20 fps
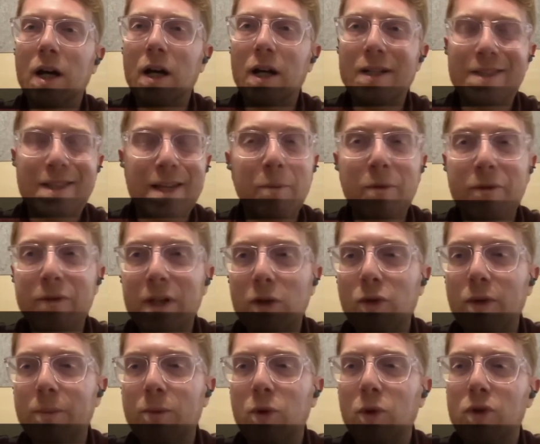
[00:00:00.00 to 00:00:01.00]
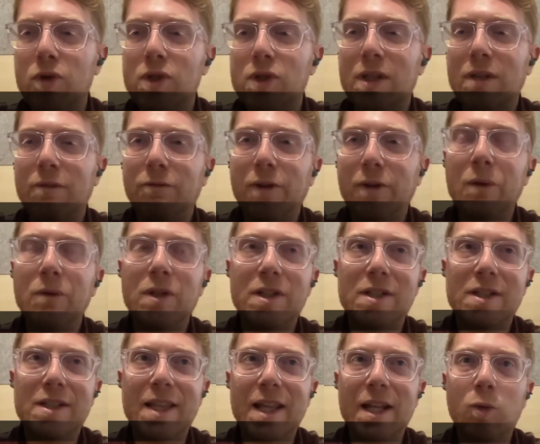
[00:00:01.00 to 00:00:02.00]
some of the crypto
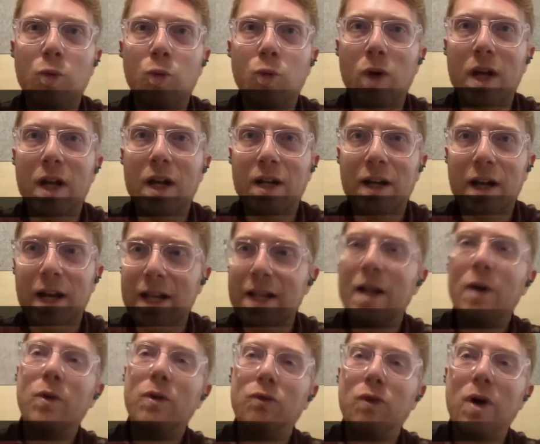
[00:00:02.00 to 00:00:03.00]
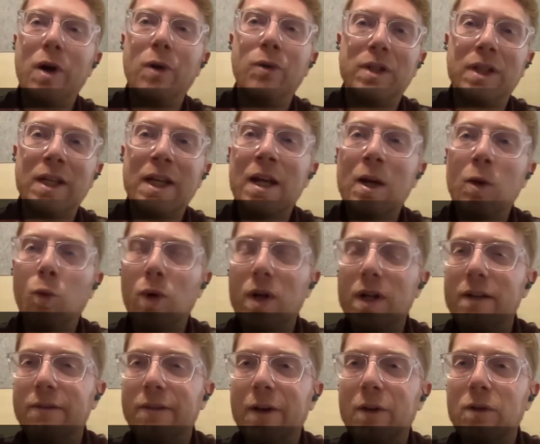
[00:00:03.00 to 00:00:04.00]
founders that were in our round were
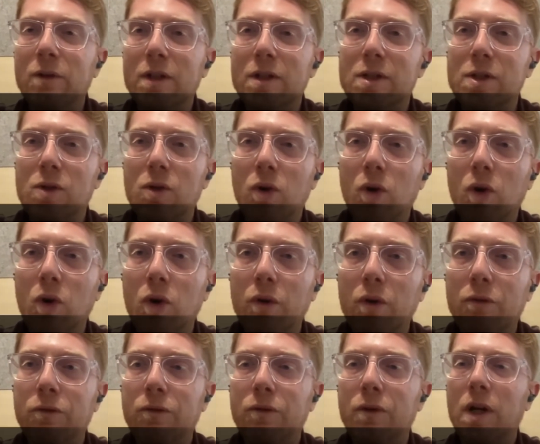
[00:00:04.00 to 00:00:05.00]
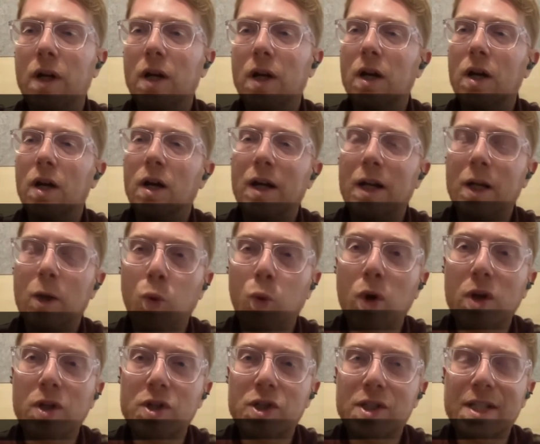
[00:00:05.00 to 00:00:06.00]
the founders of
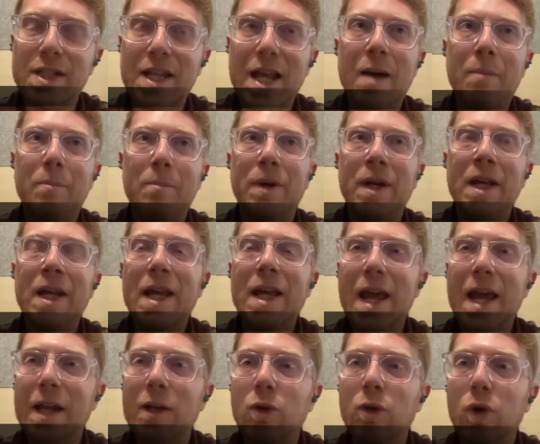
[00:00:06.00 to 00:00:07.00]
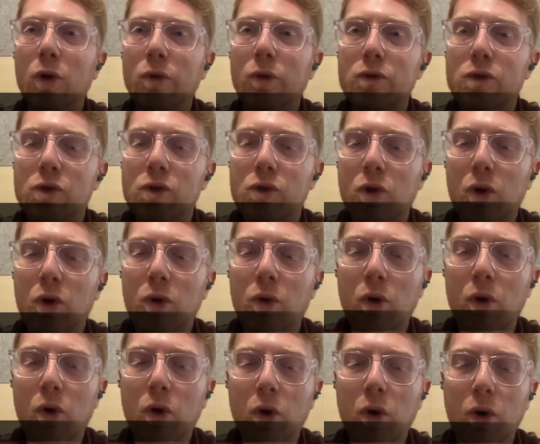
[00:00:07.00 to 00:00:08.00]
QuantStamp, and
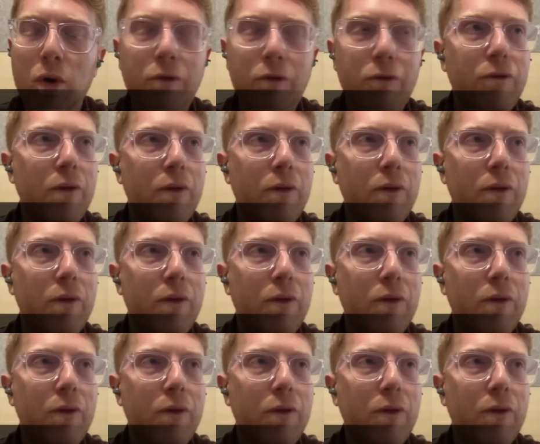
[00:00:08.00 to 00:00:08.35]
also of